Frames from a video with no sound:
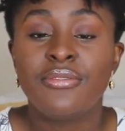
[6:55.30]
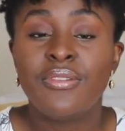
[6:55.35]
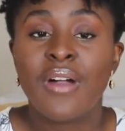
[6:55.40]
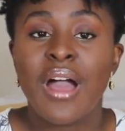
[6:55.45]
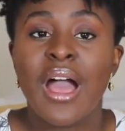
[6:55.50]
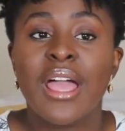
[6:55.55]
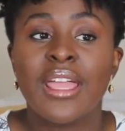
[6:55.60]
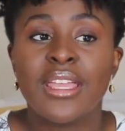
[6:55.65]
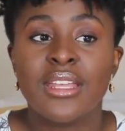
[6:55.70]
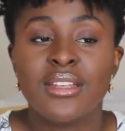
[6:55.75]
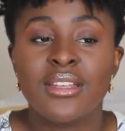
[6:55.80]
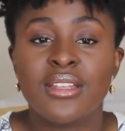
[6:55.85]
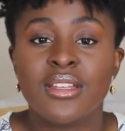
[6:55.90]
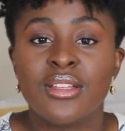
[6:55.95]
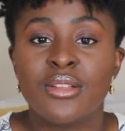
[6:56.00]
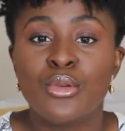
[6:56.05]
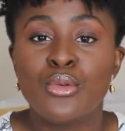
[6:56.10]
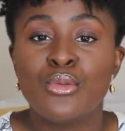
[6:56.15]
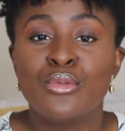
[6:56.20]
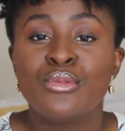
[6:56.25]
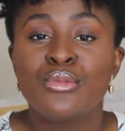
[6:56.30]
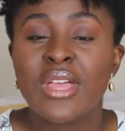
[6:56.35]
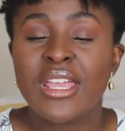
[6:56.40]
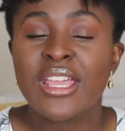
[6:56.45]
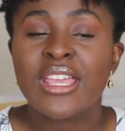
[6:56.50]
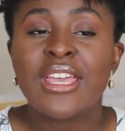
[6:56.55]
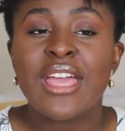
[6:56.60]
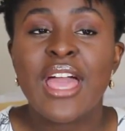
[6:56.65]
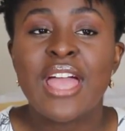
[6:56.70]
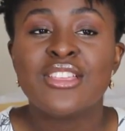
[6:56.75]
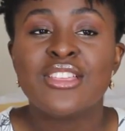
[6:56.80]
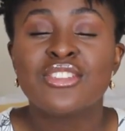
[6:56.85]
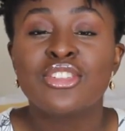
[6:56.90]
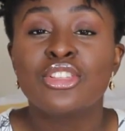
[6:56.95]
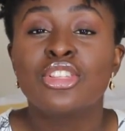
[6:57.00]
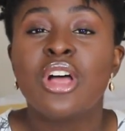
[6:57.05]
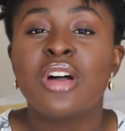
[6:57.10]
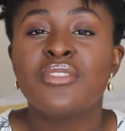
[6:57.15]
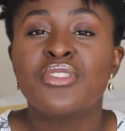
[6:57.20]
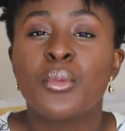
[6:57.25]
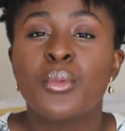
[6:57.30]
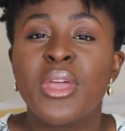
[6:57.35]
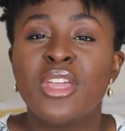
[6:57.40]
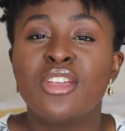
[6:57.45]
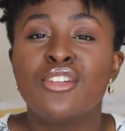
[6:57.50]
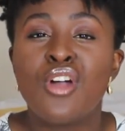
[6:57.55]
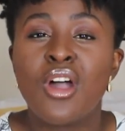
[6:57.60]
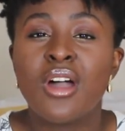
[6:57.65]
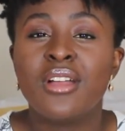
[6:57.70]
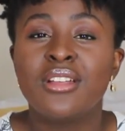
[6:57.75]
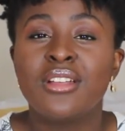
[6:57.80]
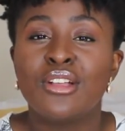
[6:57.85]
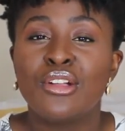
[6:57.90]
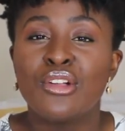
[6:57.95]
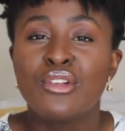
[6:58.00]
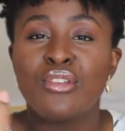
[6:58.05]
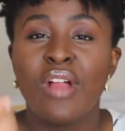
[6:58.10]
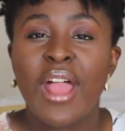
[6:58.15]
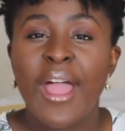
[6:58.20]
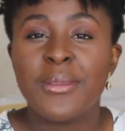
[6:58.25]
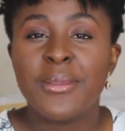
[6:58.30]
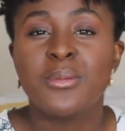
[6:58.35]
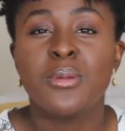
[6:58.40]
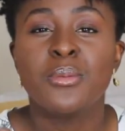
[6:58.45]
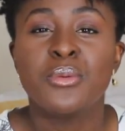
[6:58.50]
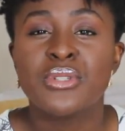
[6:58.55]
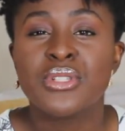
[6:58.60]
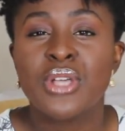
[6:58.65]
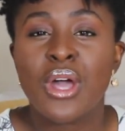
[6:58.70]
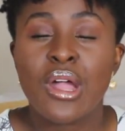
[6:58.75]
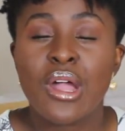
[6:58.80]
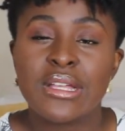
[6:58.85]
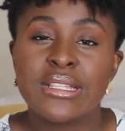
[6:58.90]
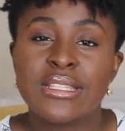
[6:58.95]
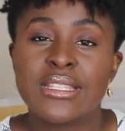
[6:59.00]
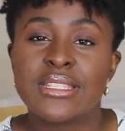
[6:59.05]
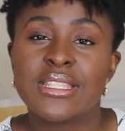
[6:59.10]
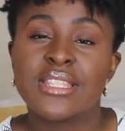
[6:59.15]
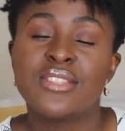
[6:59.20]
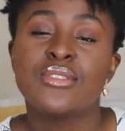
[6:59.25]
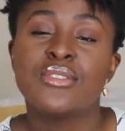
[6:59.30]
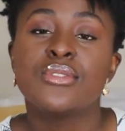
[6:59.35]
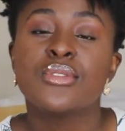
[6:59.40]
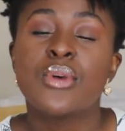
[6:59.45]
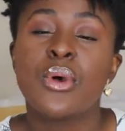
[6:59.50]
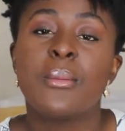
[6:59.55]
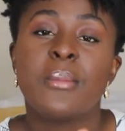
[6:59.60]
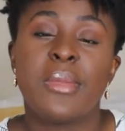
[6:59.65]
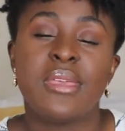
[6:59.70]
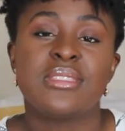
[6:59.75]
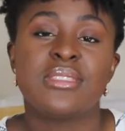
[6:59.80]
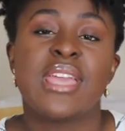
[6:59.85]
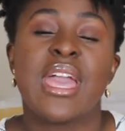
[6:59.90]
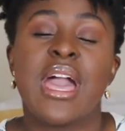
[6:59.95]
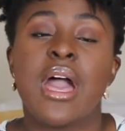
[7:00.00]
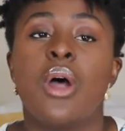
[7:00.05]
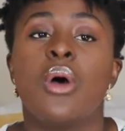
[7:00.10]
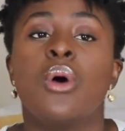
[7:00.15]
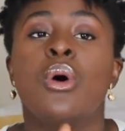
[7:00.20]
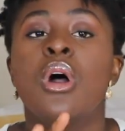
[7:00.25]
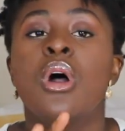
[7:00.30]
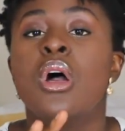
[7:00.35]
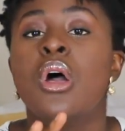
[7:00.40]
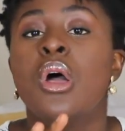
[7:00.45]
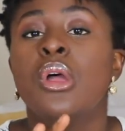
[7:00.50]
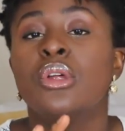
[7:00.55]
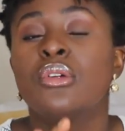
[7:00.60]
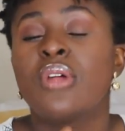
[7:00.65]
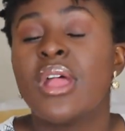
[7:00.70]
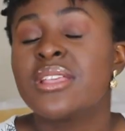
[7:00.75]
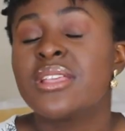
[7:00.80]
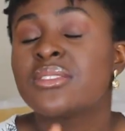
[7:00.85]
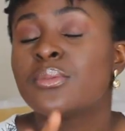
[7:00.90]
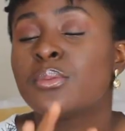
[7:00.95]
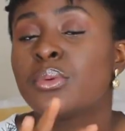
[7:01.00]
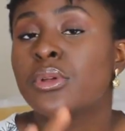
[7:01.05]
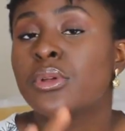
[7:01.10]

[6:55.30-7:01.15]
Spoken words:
I just love the way God grabs people's hearts. It's so amazing how Christ